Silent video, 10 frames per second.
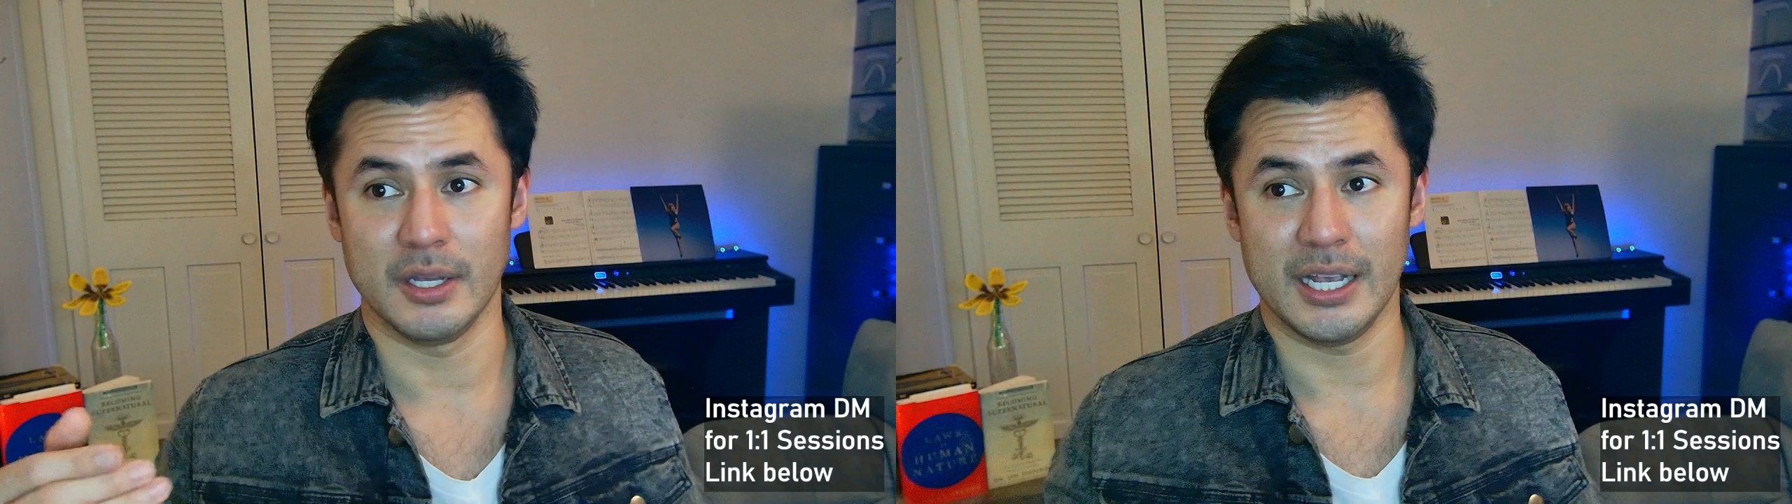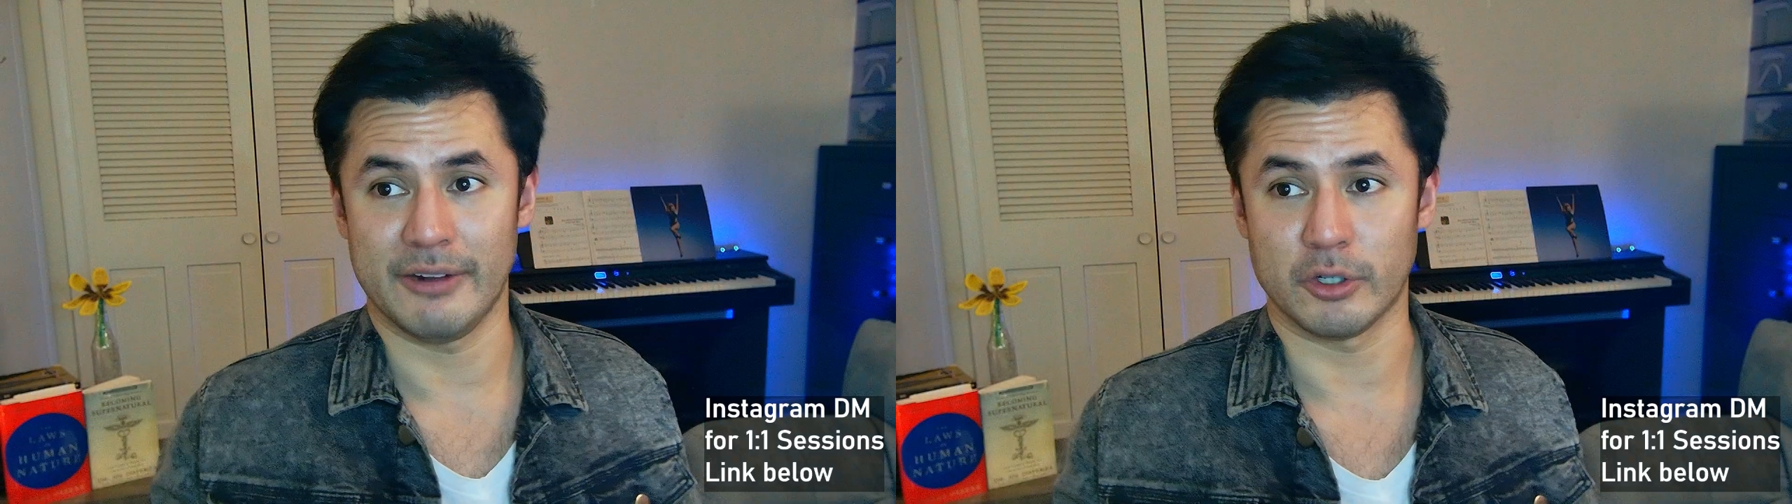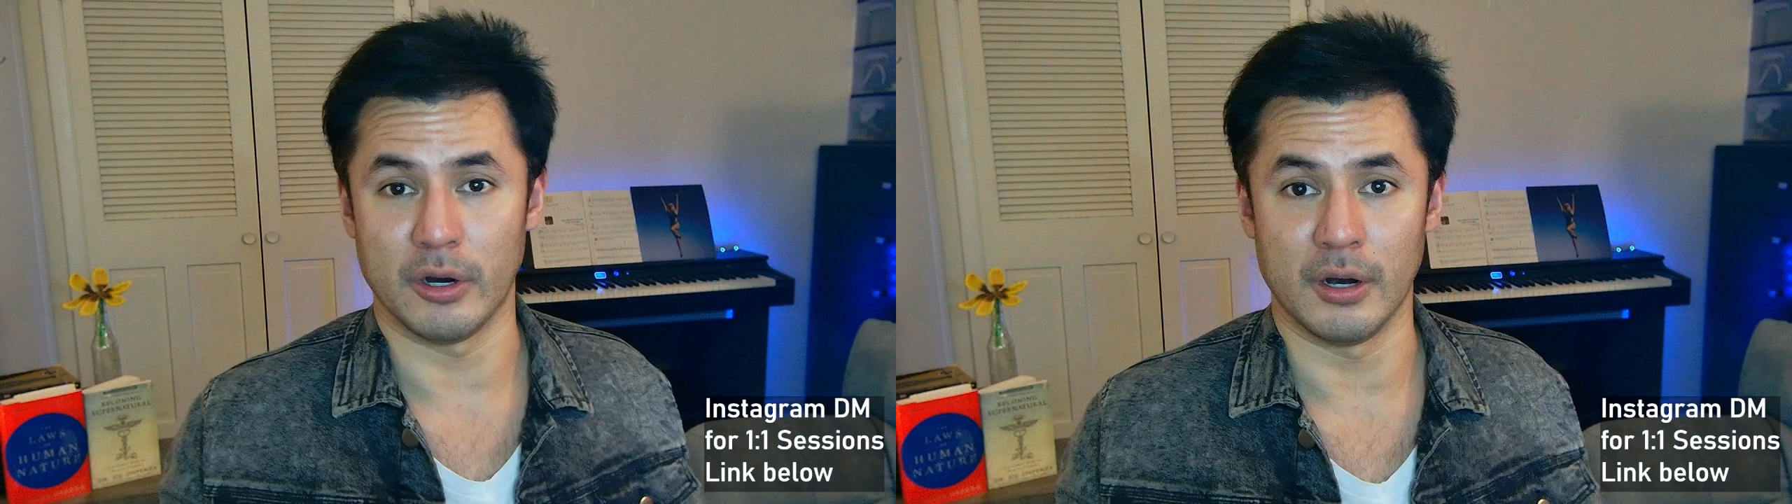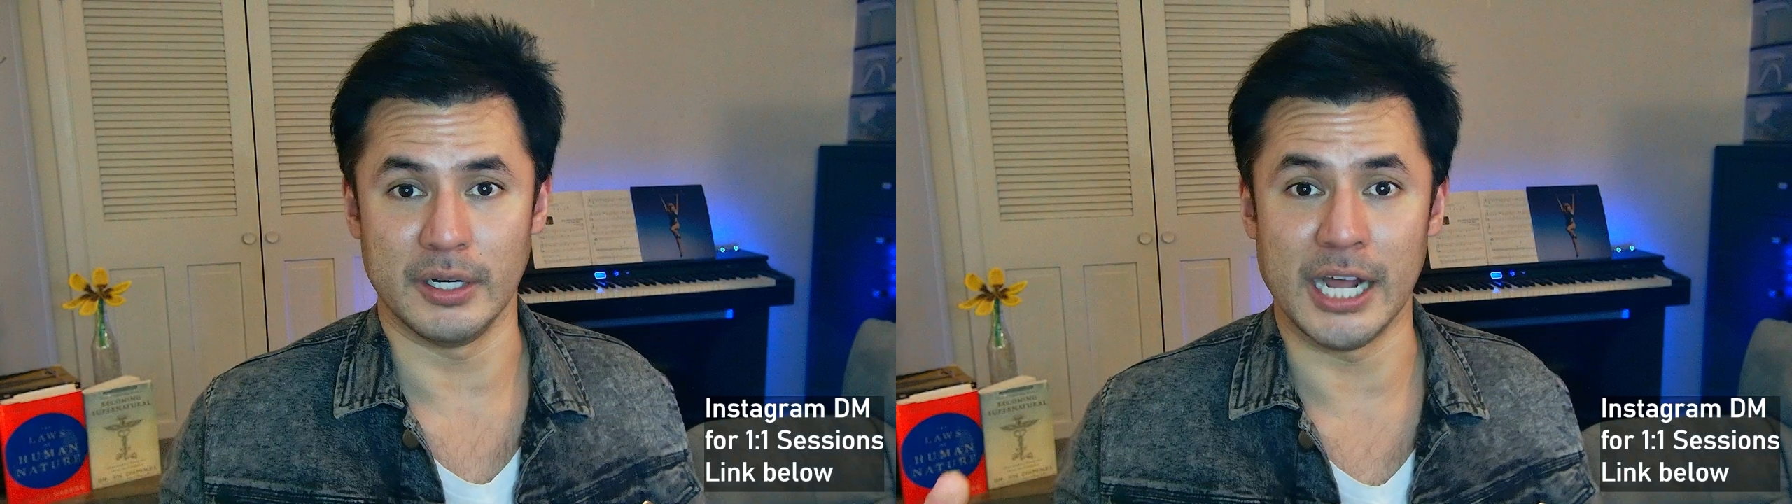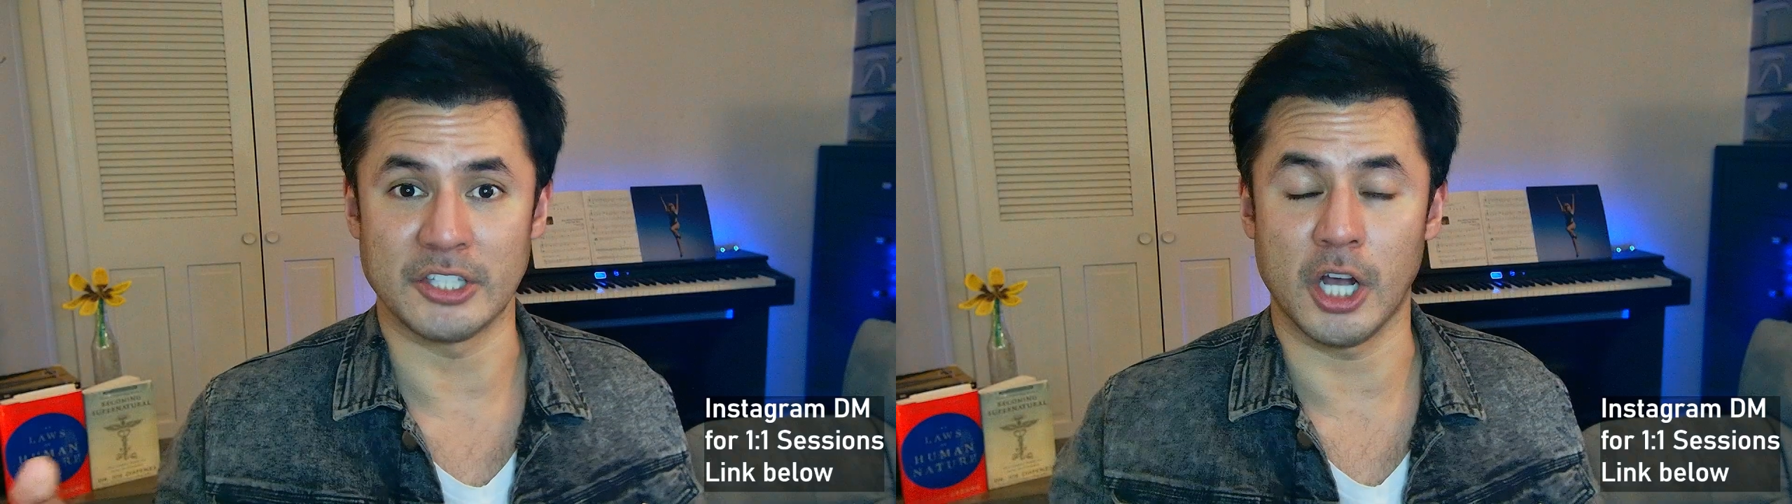after
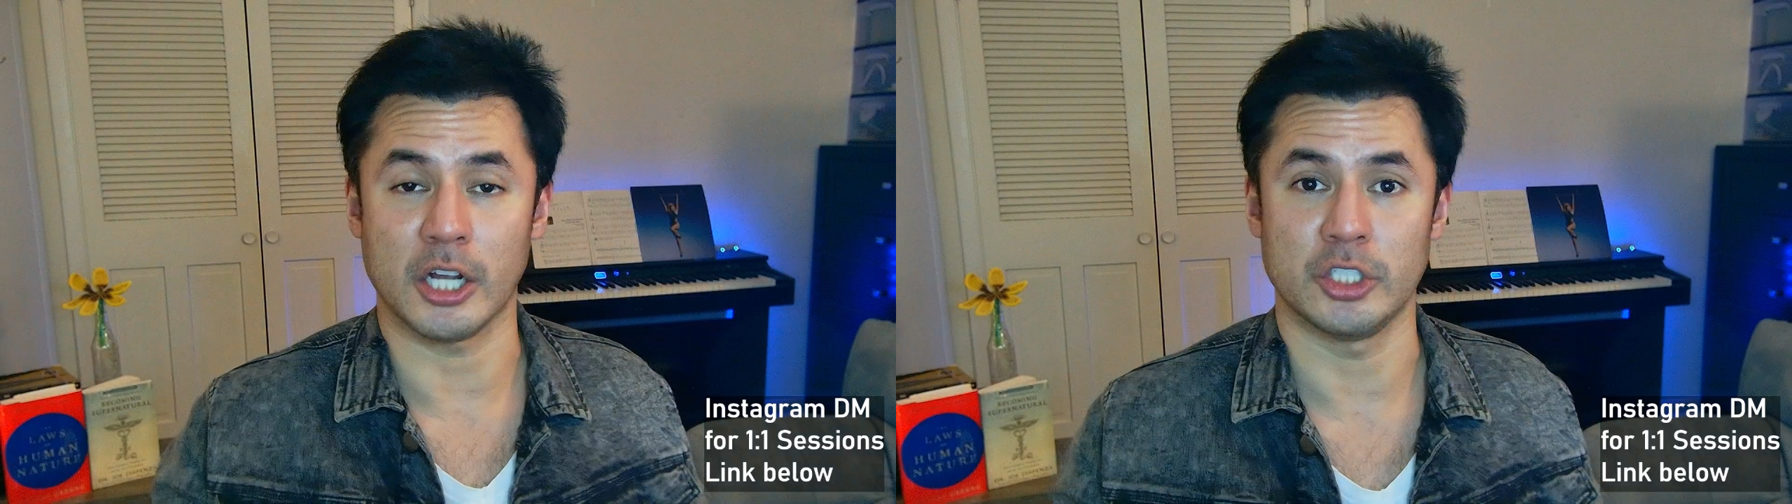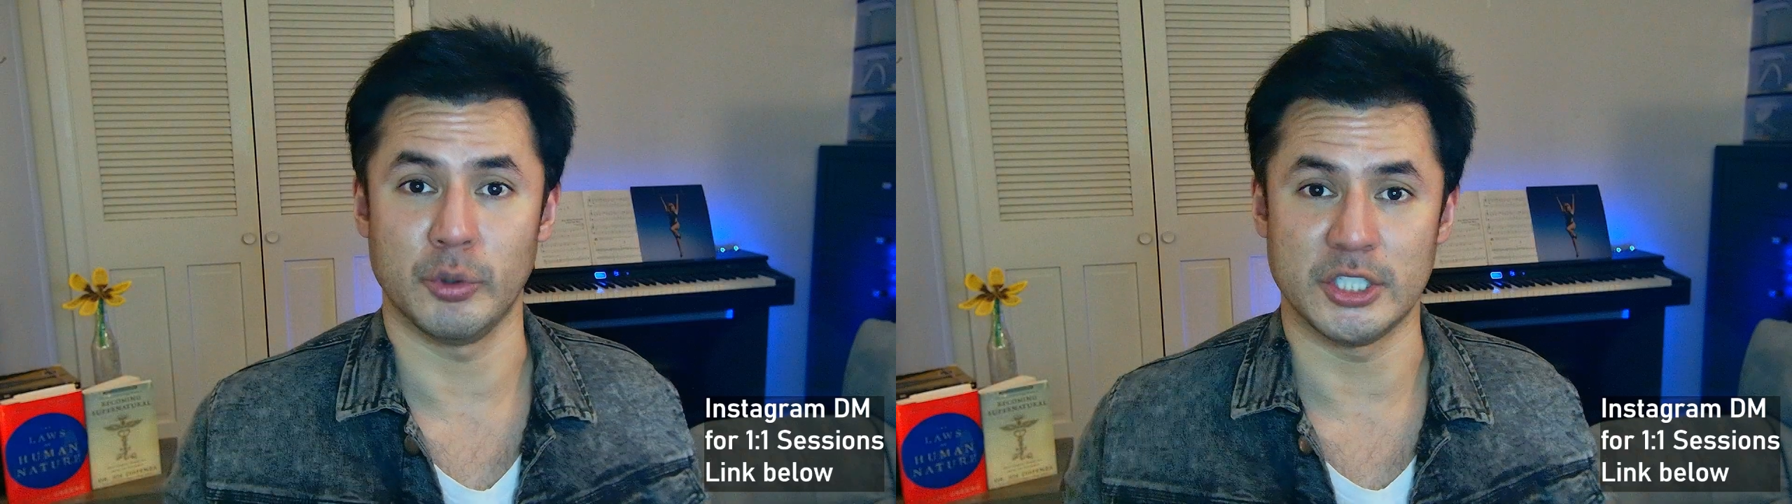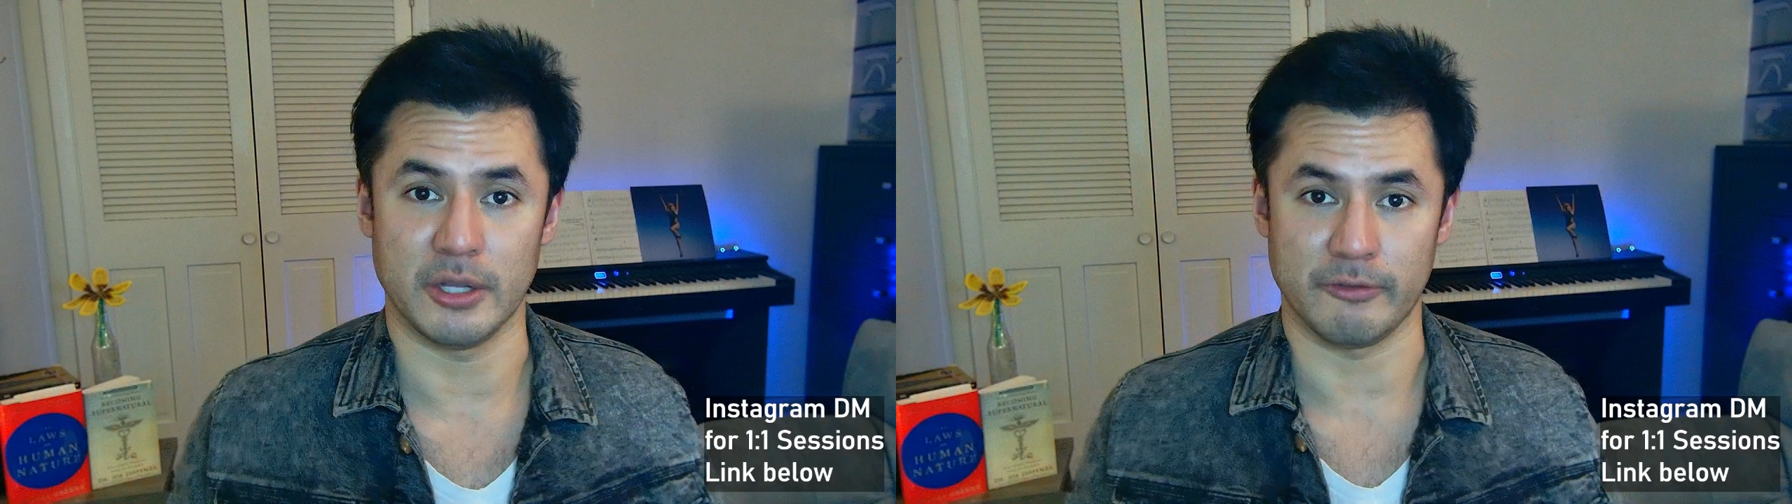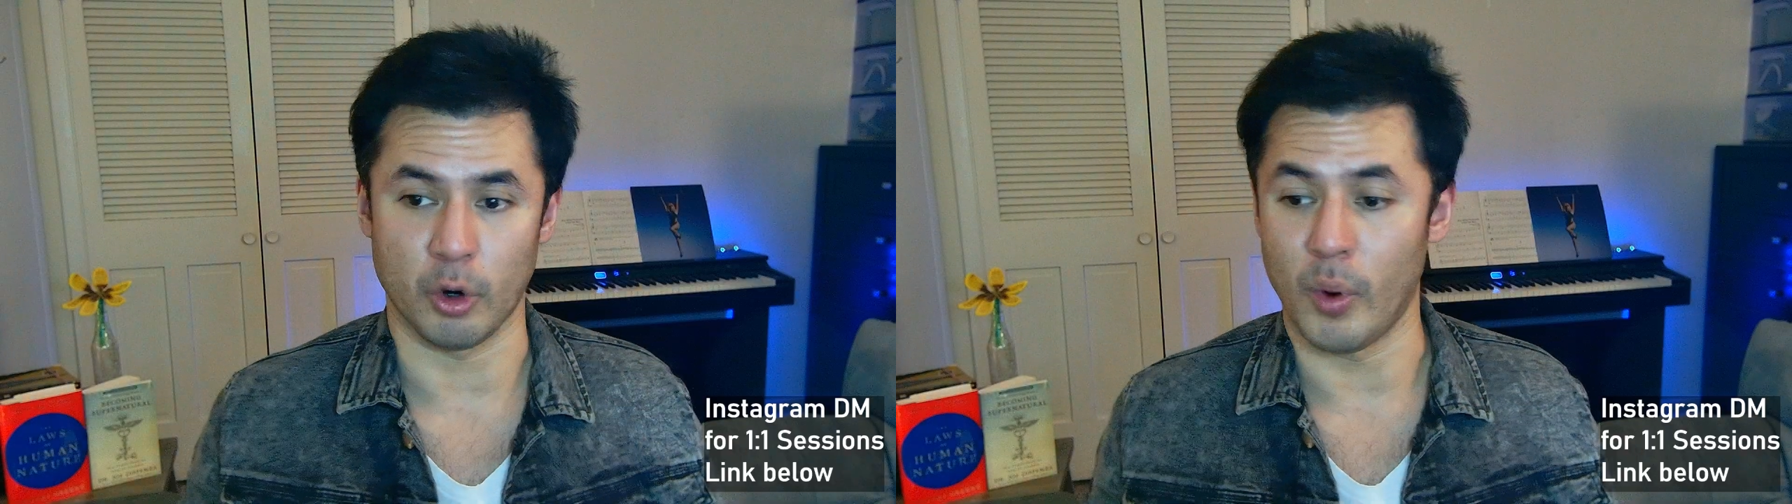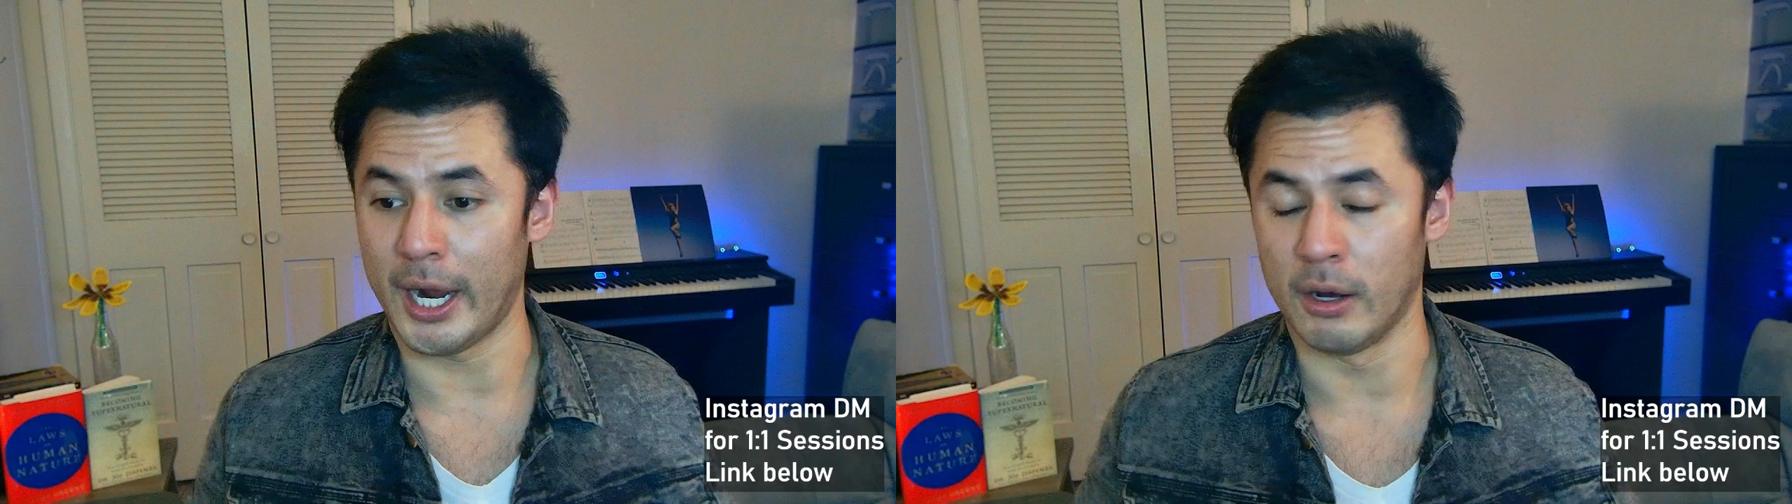not talking to each other for a
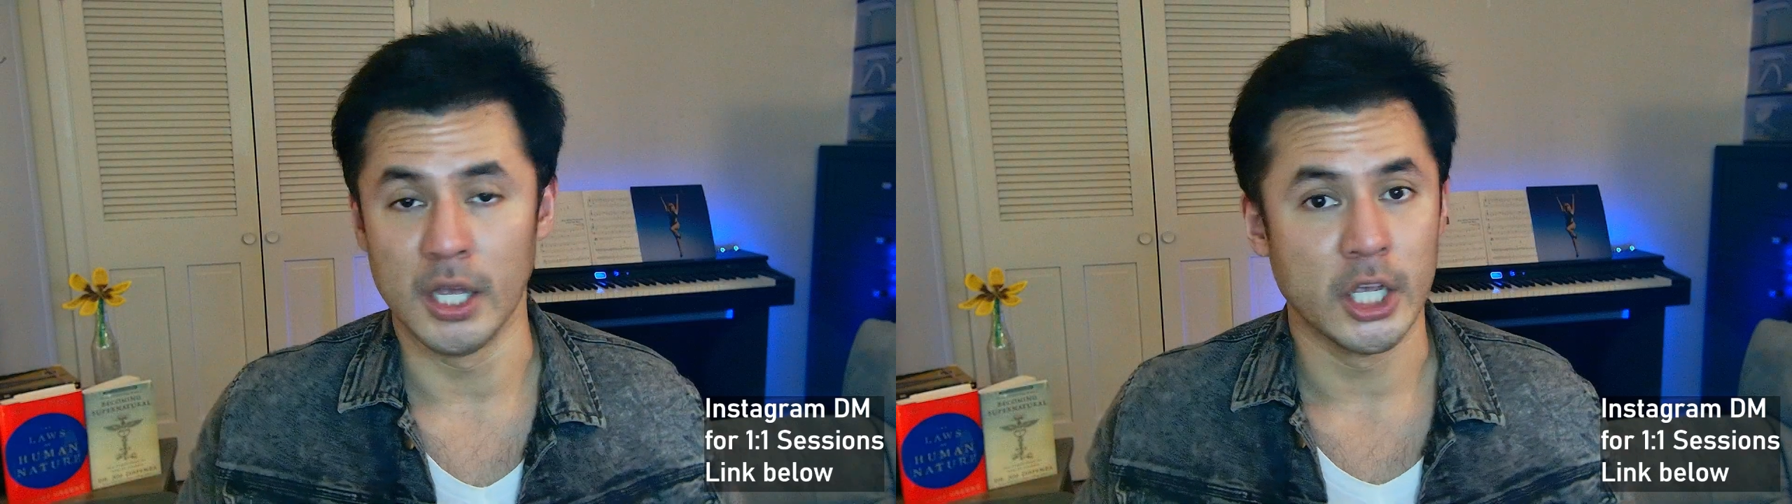while?